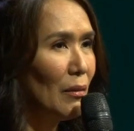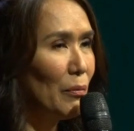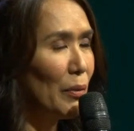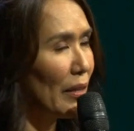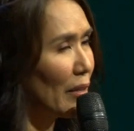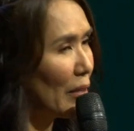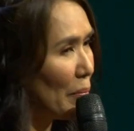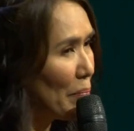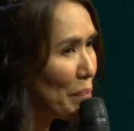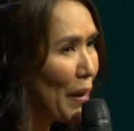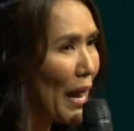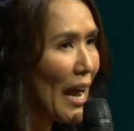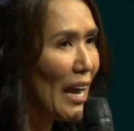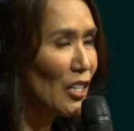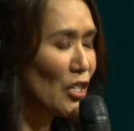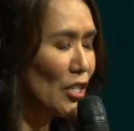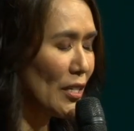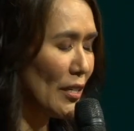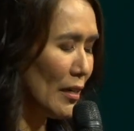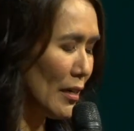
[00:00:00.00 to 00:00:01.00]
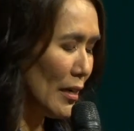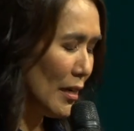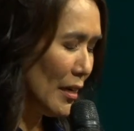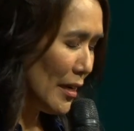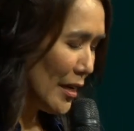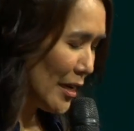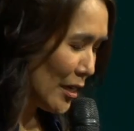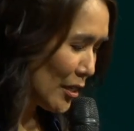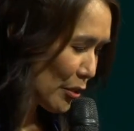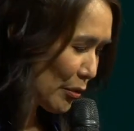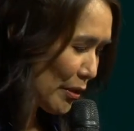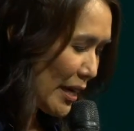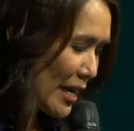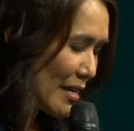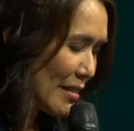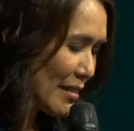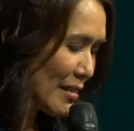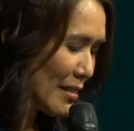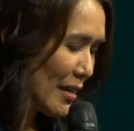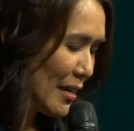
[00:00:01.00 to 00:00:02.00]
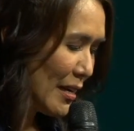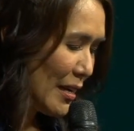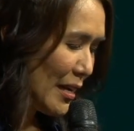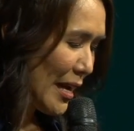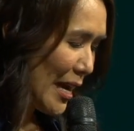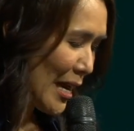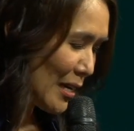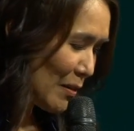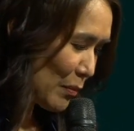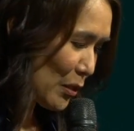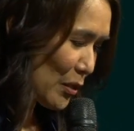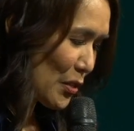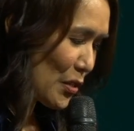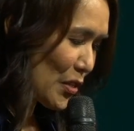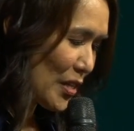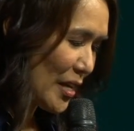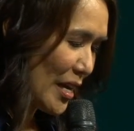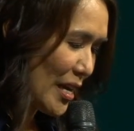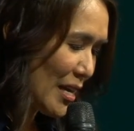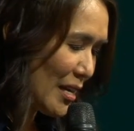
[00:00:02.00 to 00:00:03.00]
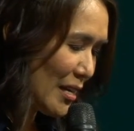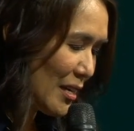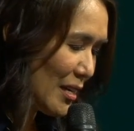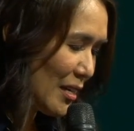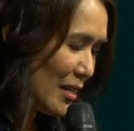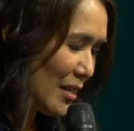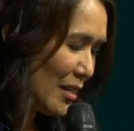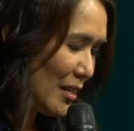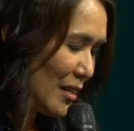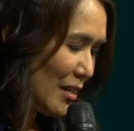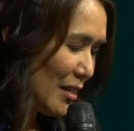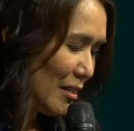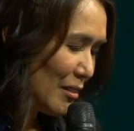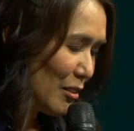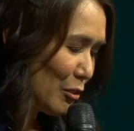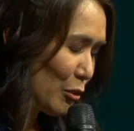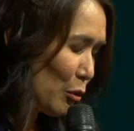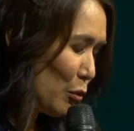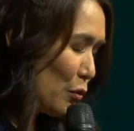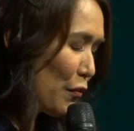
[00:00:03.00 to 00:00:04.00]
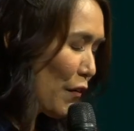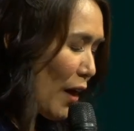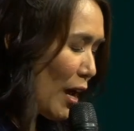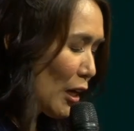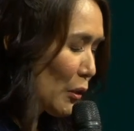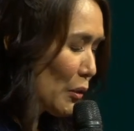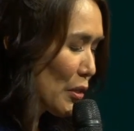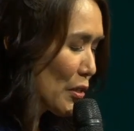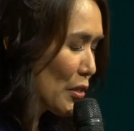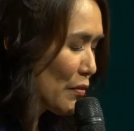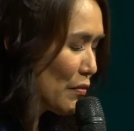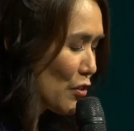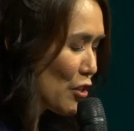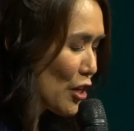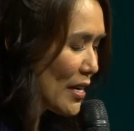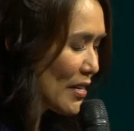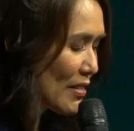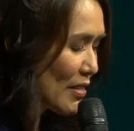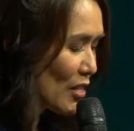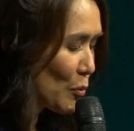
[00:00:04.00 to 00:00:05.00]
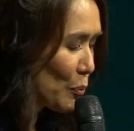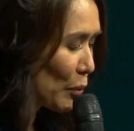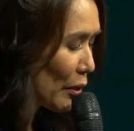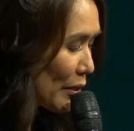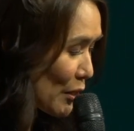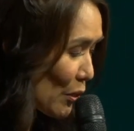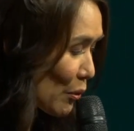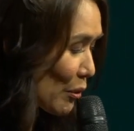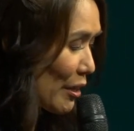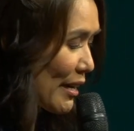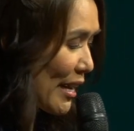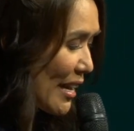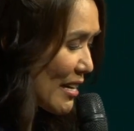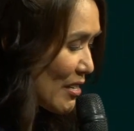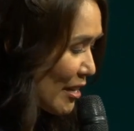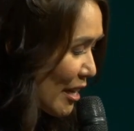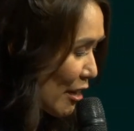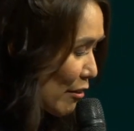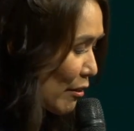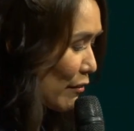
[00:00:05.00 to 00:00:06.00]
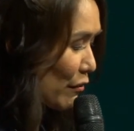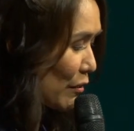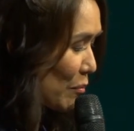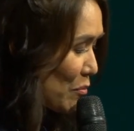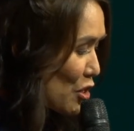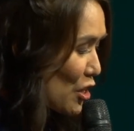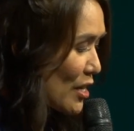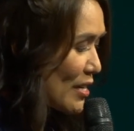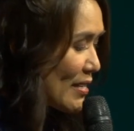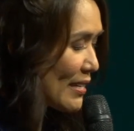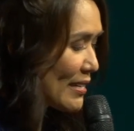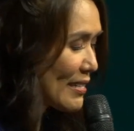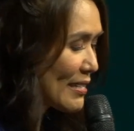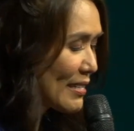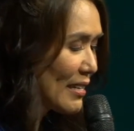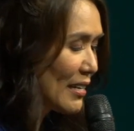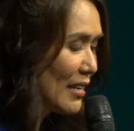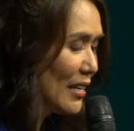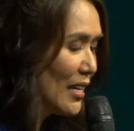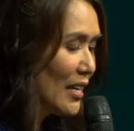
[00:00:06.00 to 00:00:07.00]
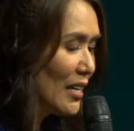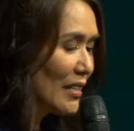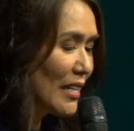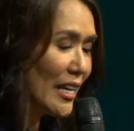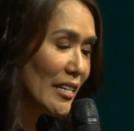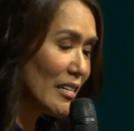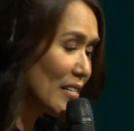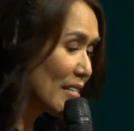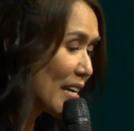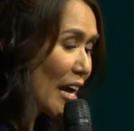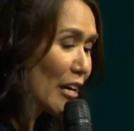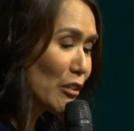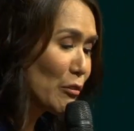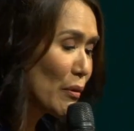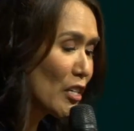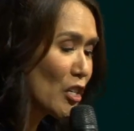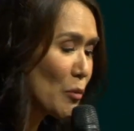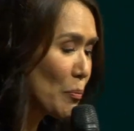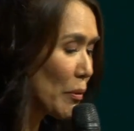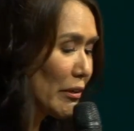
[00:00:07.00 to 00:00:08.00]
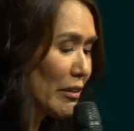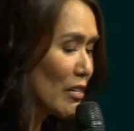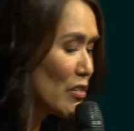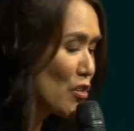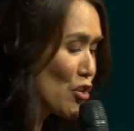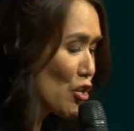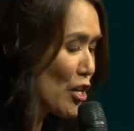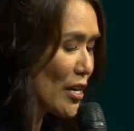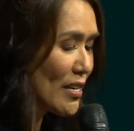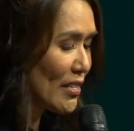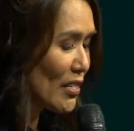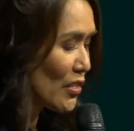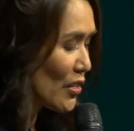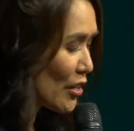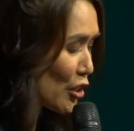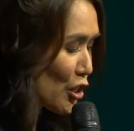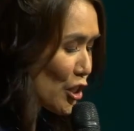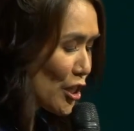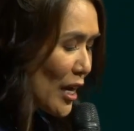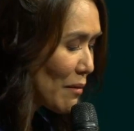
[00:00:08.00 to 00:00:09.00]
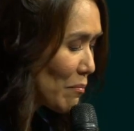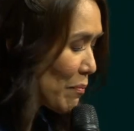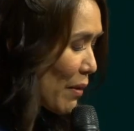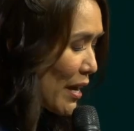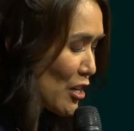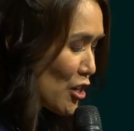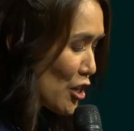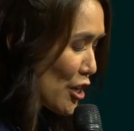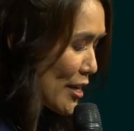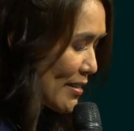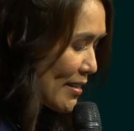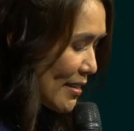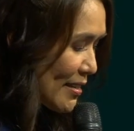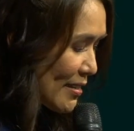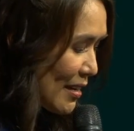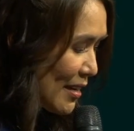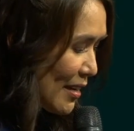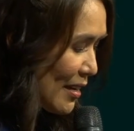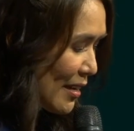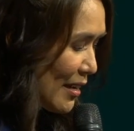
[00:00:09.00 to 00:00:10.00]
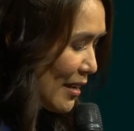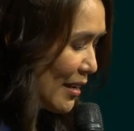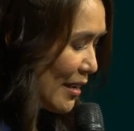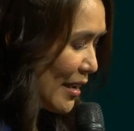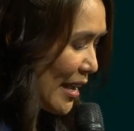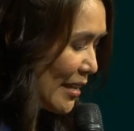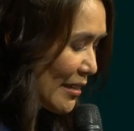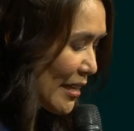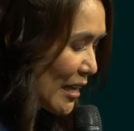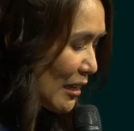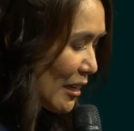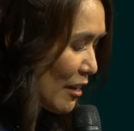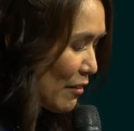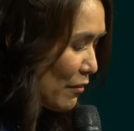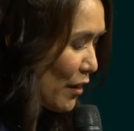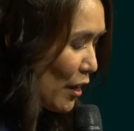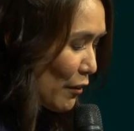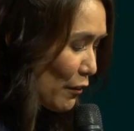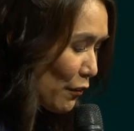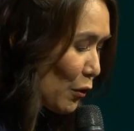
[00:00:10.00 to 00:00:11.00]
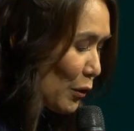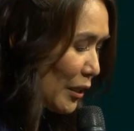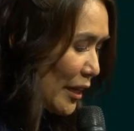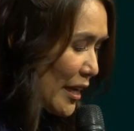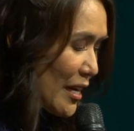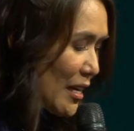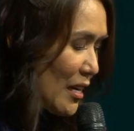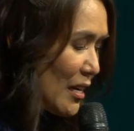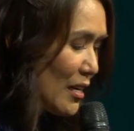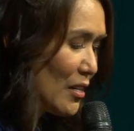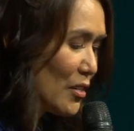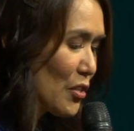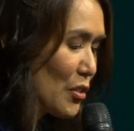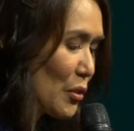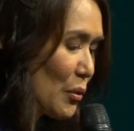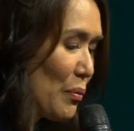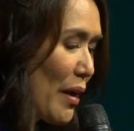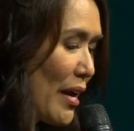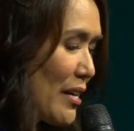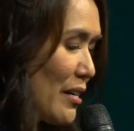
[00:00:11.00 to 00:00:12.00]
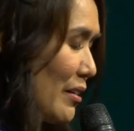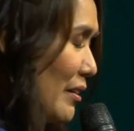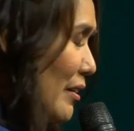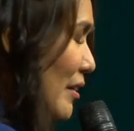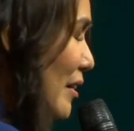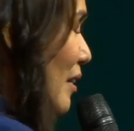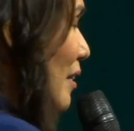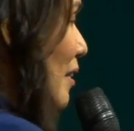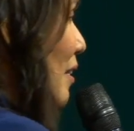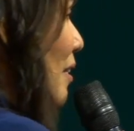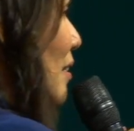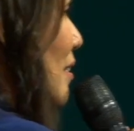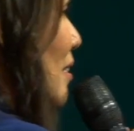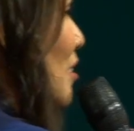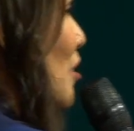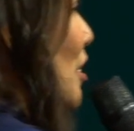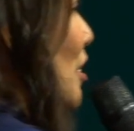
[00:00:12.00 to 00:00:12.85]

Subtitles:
with compassion and grace and mercy. True followers of Jesus prioritize hearing from Jesus. They desire to experience Jesus. They're shaped by Jesus, and they live fully surrendered to